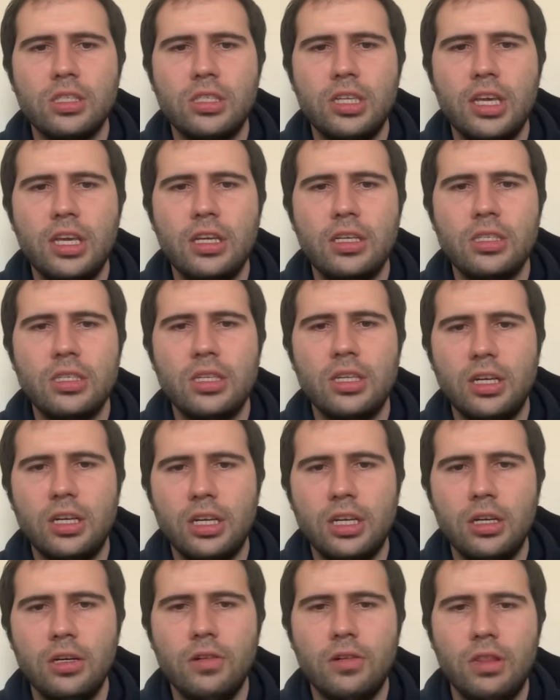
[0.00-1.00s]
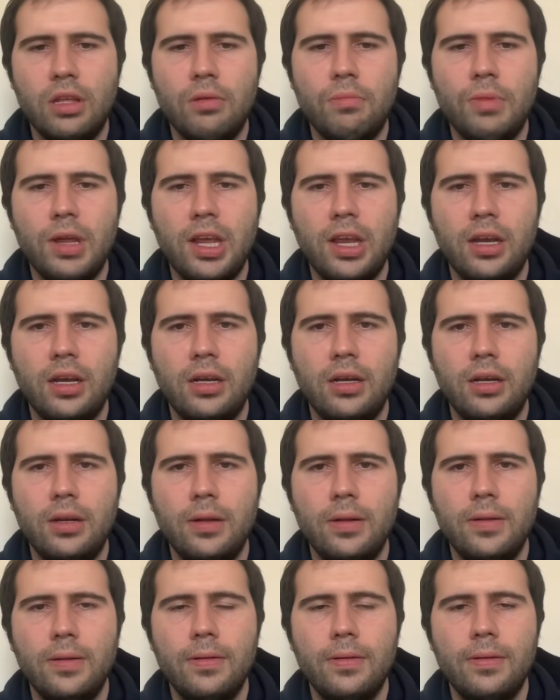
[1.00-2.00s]
Takes in here and then mate.
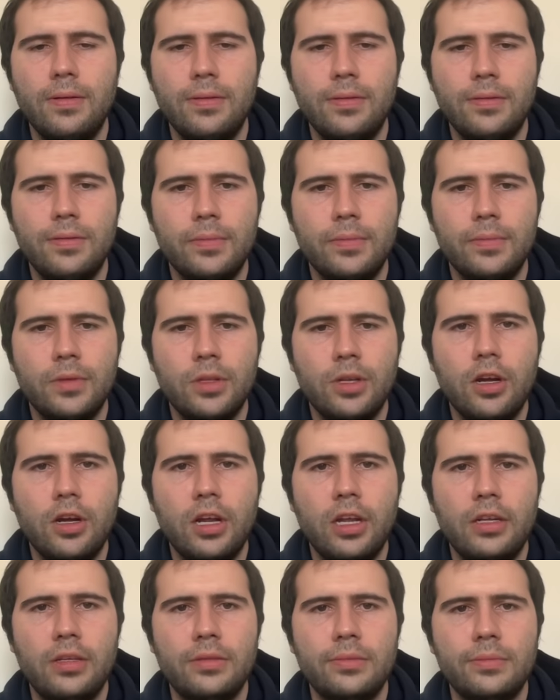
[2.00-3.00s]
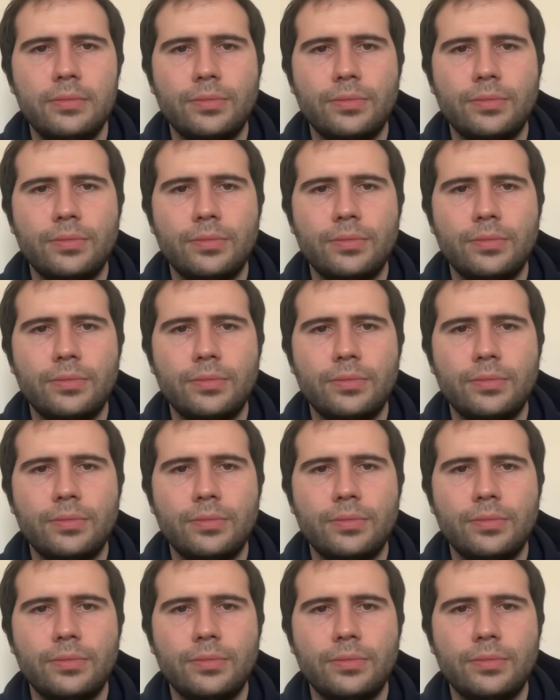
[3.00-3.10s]
All right.